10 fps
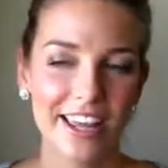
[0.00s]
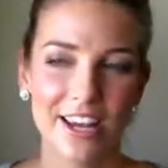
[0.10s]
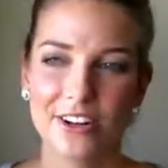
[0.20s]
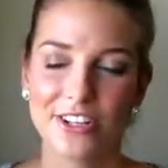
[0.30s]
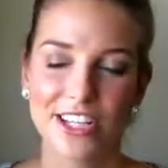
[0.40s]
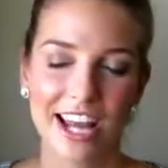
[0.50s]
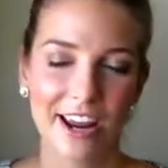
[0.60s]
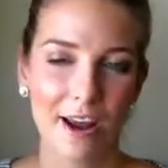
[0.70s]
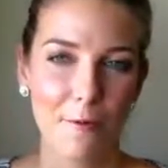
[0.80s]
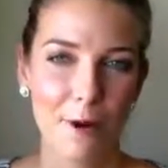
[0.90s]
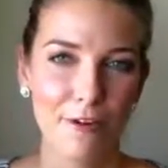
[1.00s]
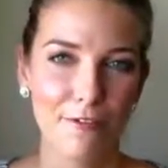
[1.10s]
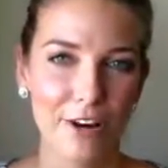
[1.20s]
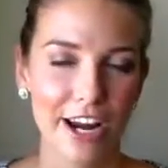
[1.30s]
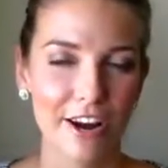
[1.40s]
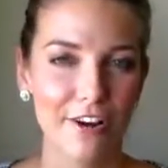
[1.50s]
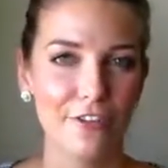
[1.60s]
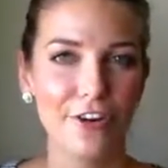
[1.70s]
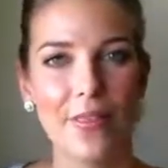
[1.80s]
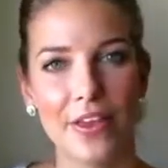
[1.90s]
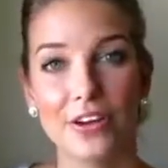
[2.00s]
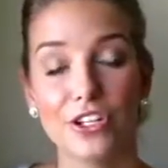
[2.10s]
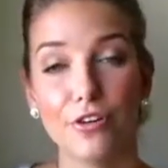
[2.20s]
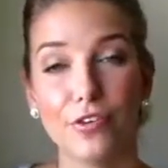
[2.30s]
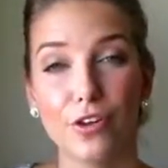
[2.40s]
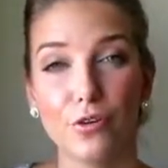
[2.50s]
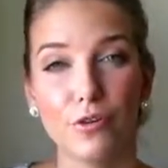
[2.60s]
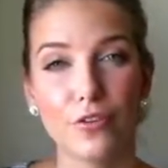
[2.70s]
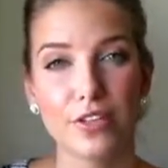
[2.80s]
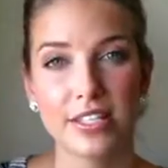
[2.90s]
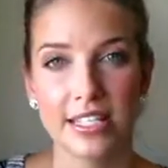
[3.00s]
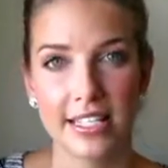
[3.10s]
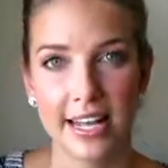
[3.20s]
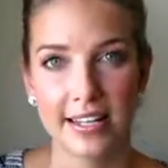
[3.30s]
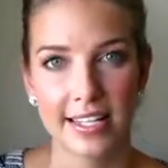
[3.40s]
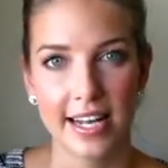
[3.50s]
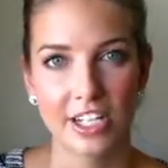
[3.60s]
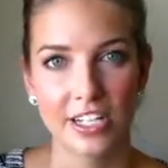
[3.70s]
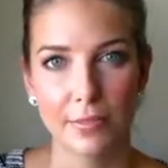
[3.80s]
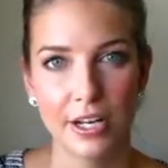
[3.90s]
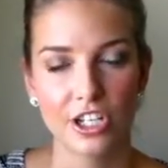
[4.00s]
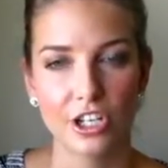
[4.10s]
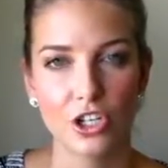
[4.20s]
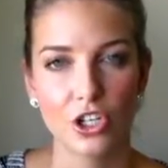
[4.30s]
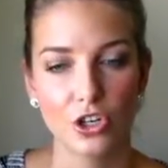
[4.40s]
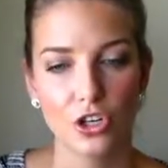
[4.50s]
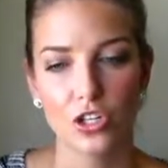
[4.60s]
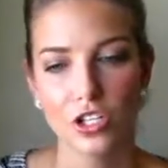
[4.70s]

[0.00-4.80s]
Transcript: They're going to take wonderful care of you, and they're going to offer you all of those discounts that I just mentioned to you.